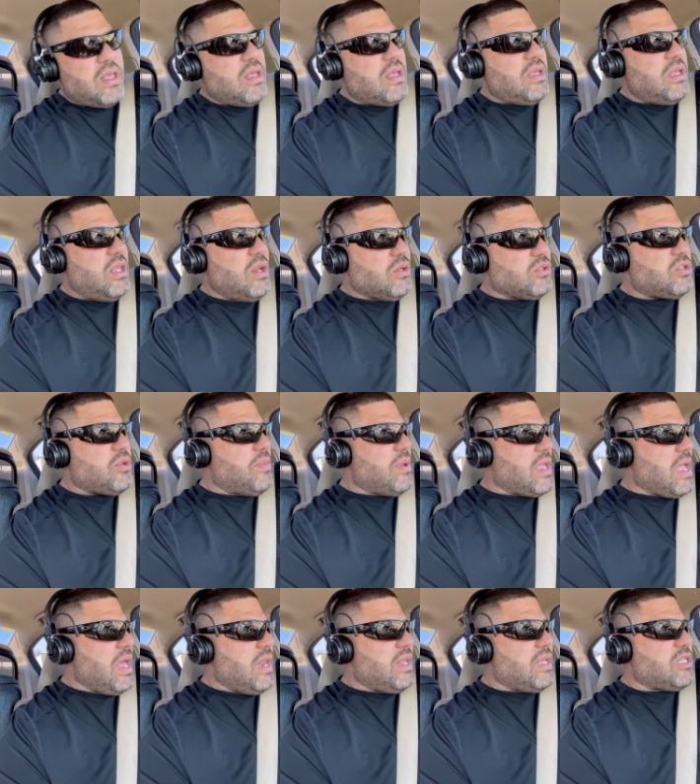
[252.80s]
So the
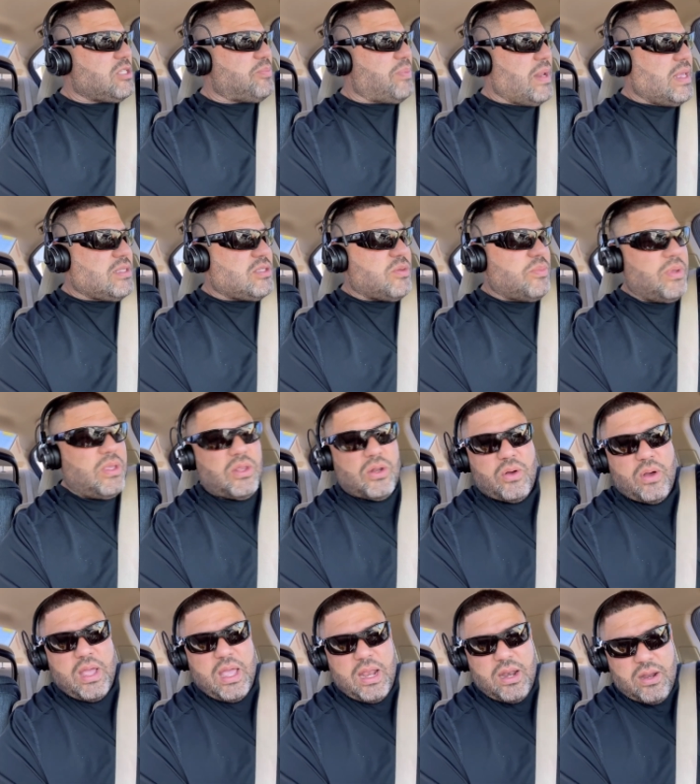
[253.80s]
mechanic explained to me,
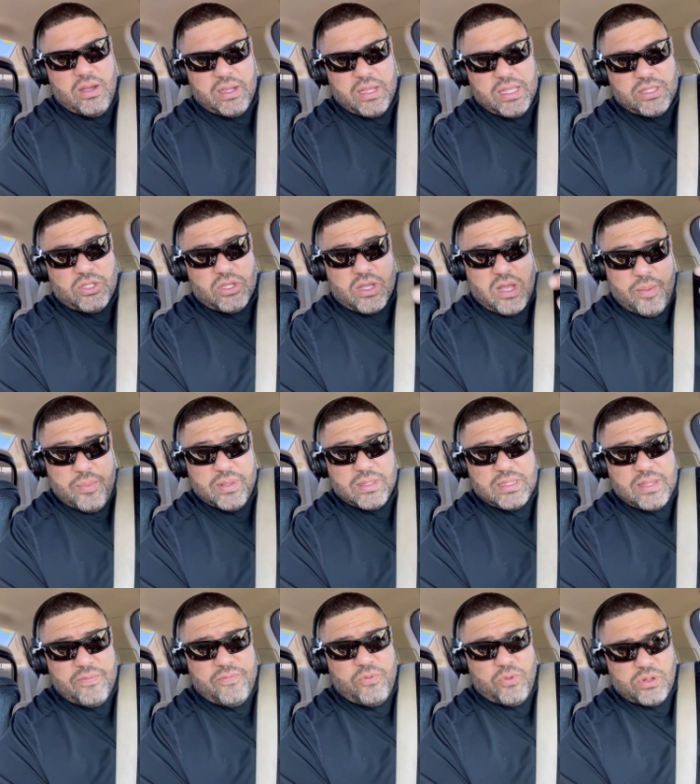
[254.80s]
hey, look, it's a Cummins
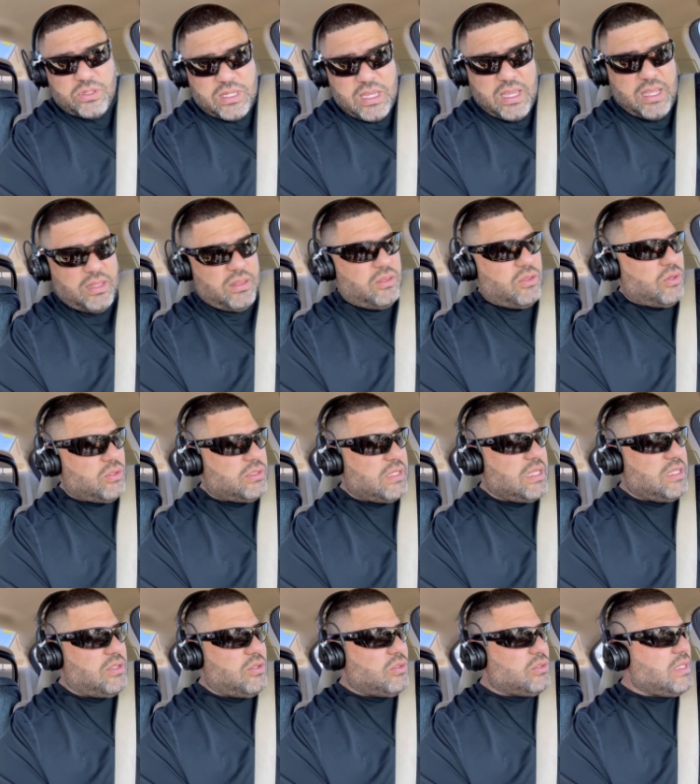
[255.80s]
M14. Those
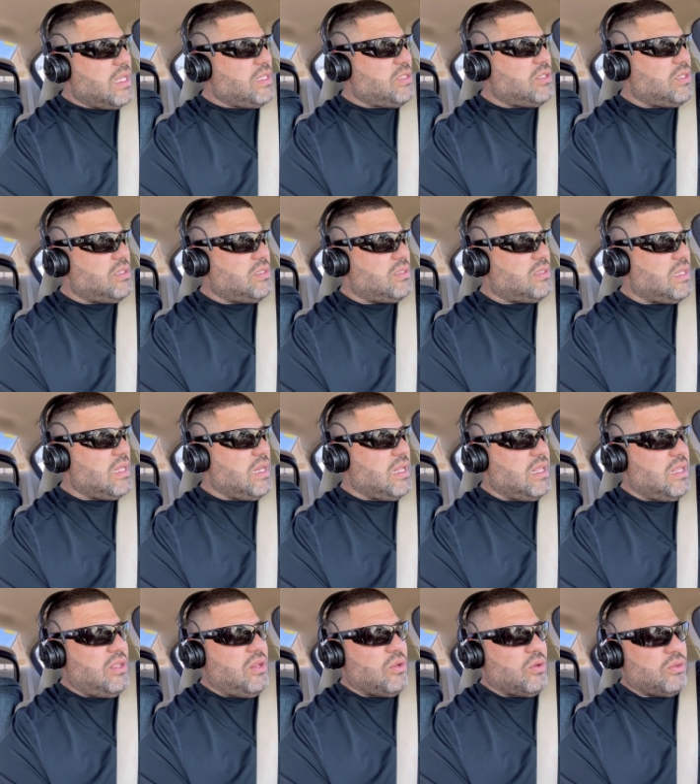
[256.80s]
engines and,
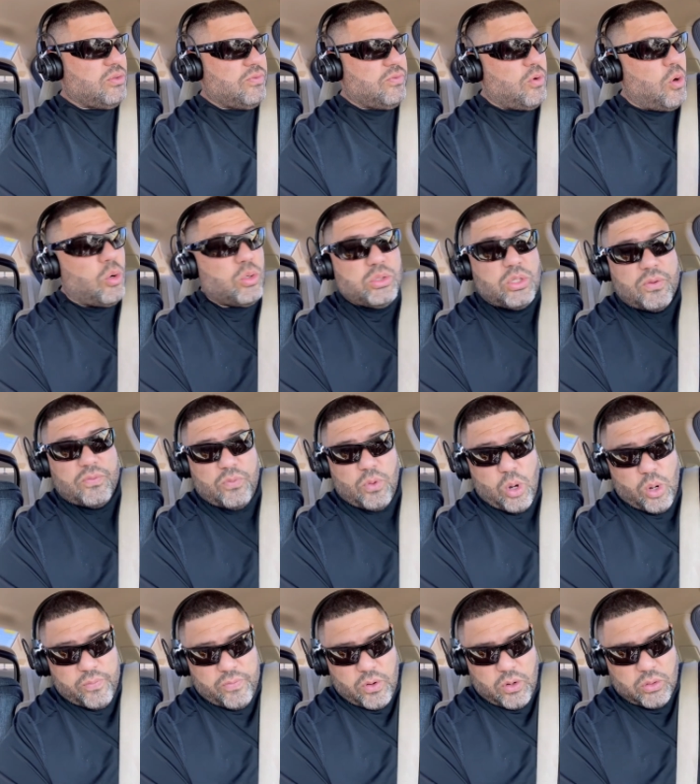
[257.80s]
the older
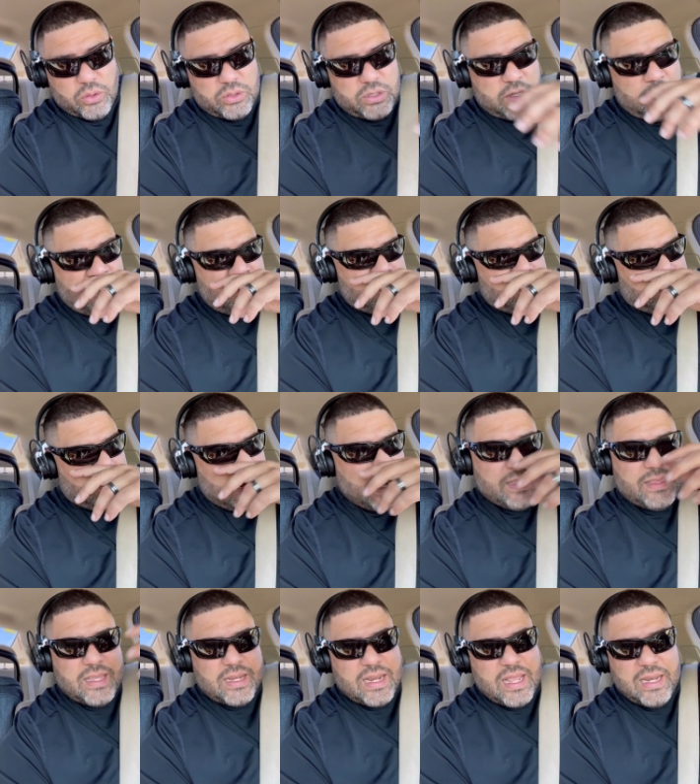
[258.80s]
Volvos,
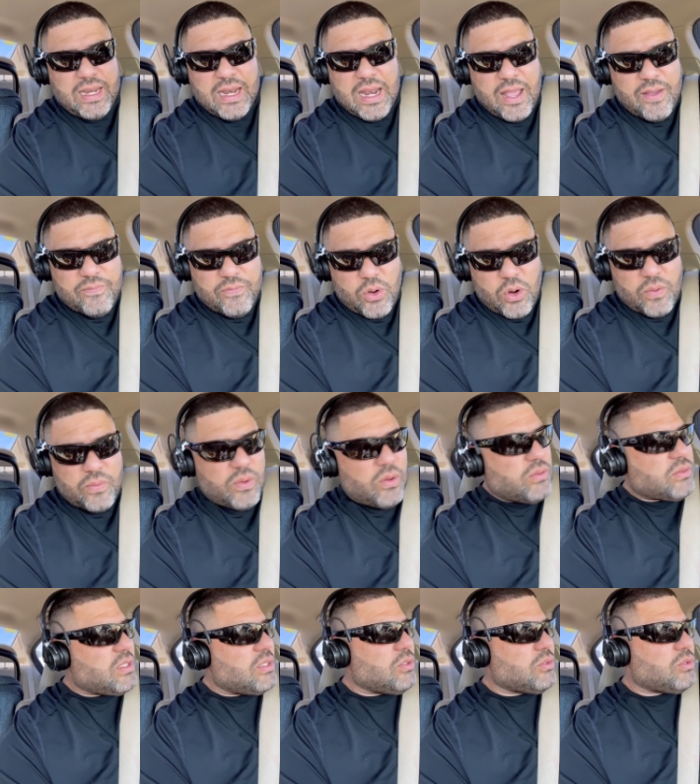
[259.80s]
like the 99
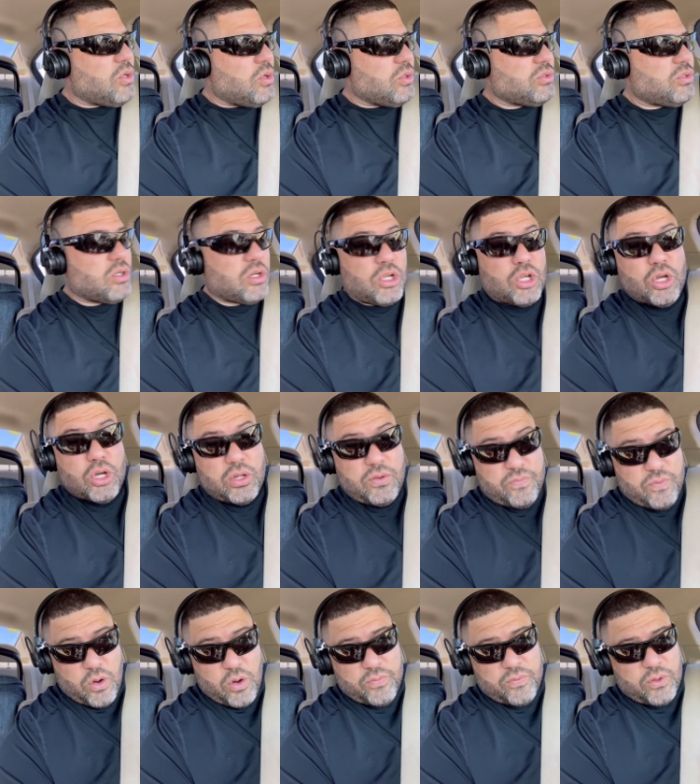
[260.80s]
Volvos and those older good
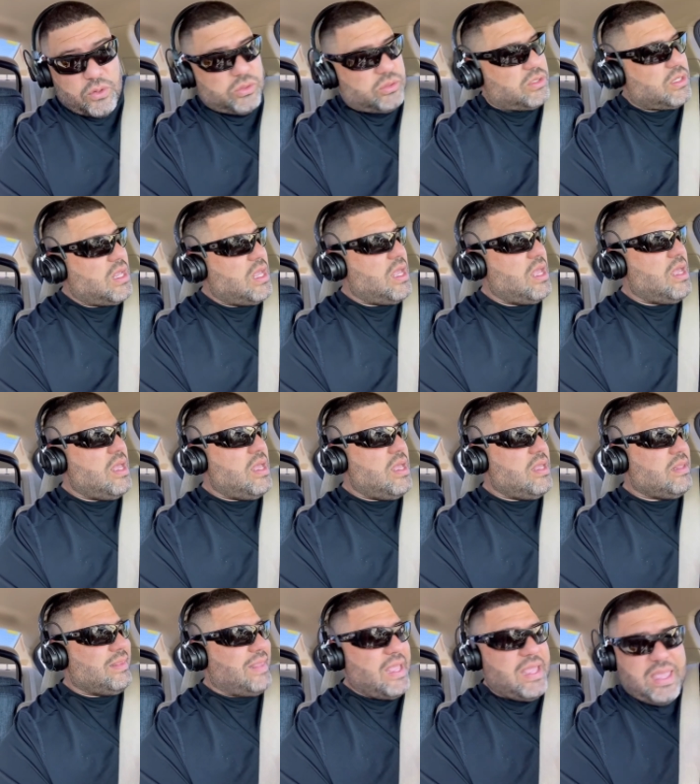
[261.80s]
Volvos,
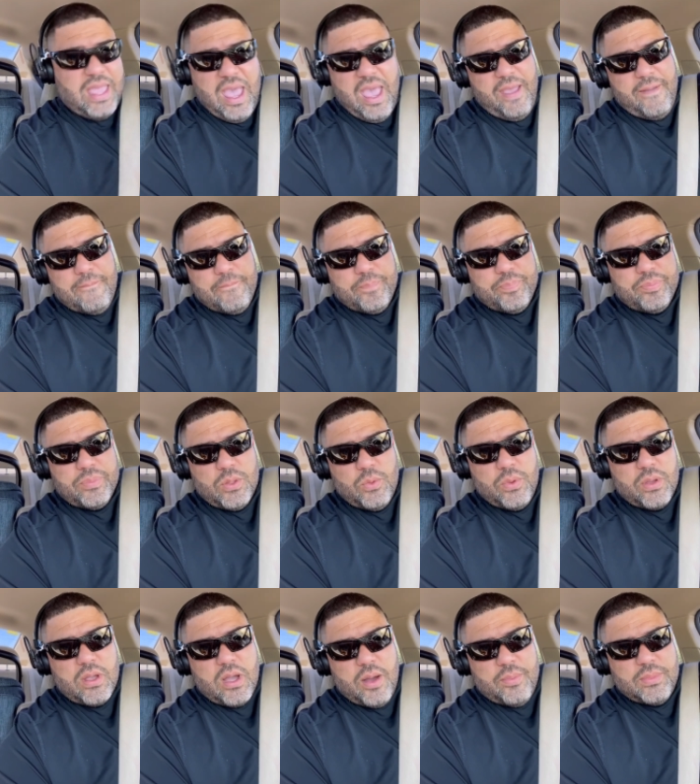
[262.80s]
they came
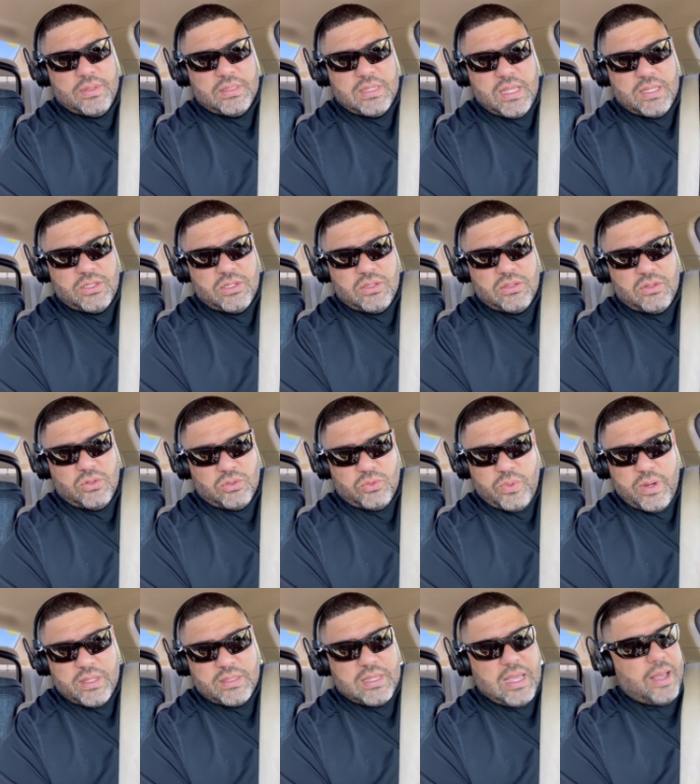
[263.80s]
with Cummins engines, those
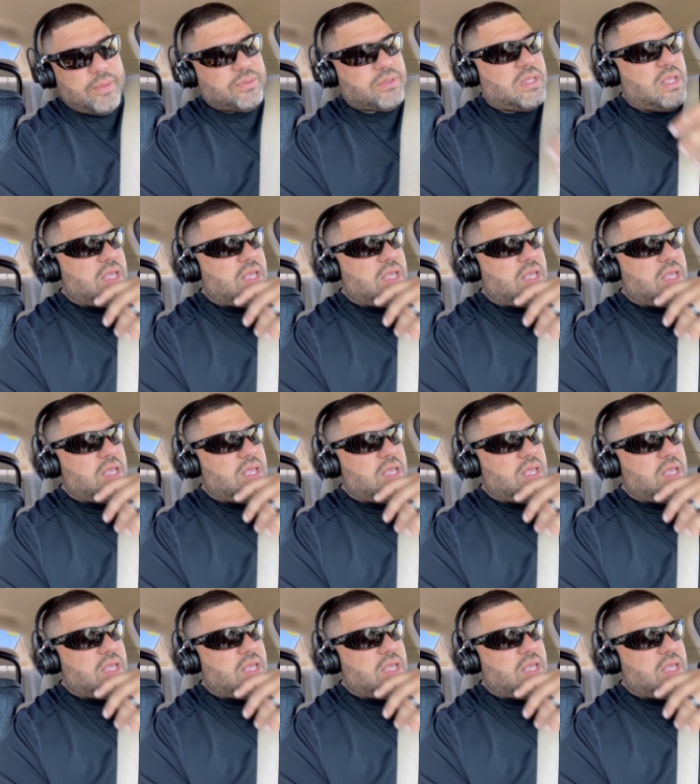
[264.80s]
red tops.